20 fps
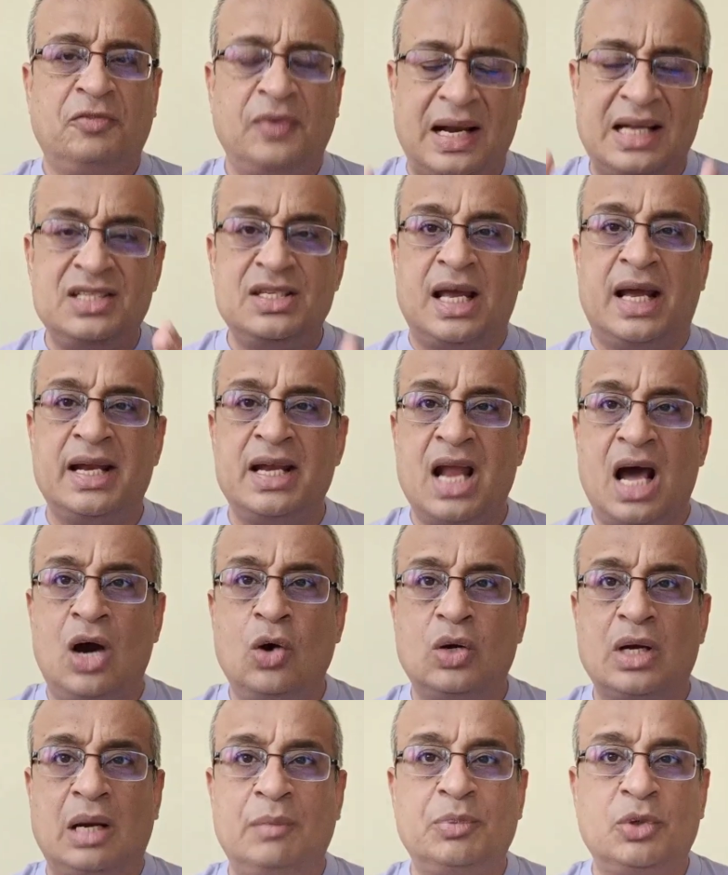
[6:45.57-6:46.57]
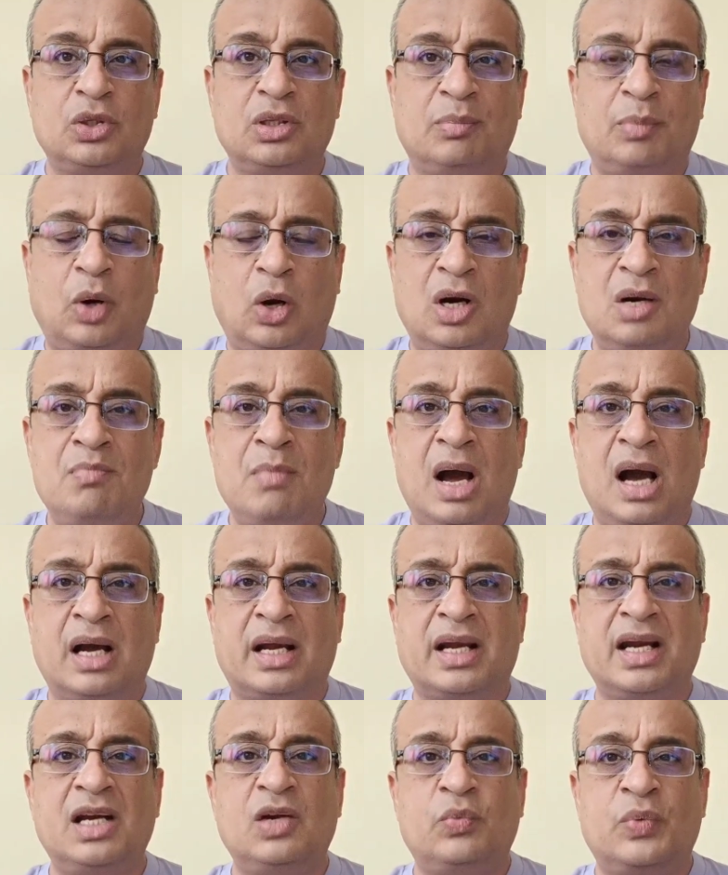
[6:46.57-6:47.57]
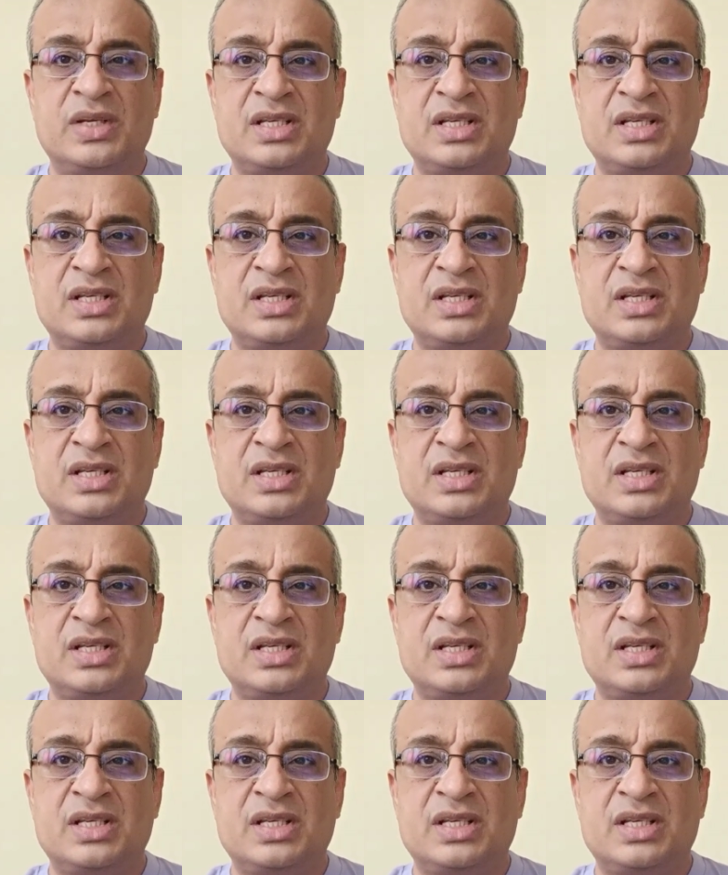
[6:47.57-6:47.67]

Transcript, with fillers: Friends, I now come to the bond market,